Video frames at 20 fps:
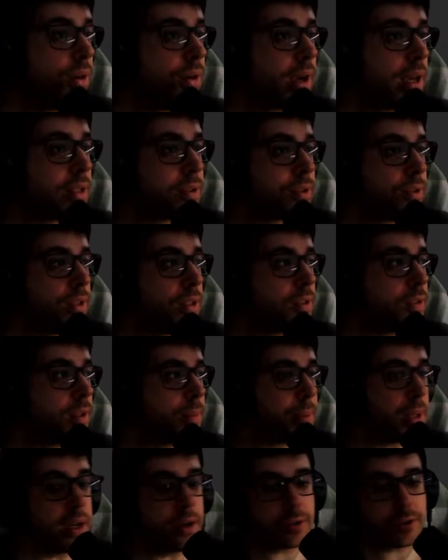Okay, so this is
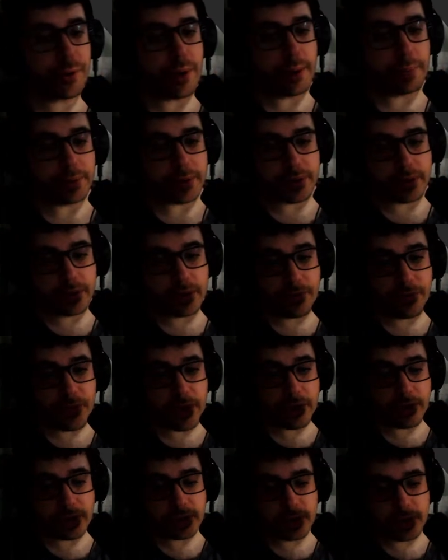the player script. It's a
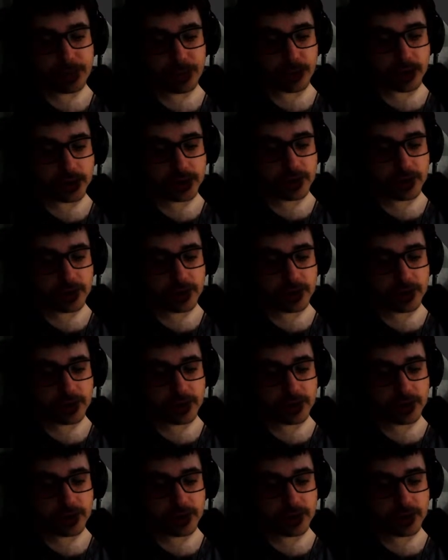very simple.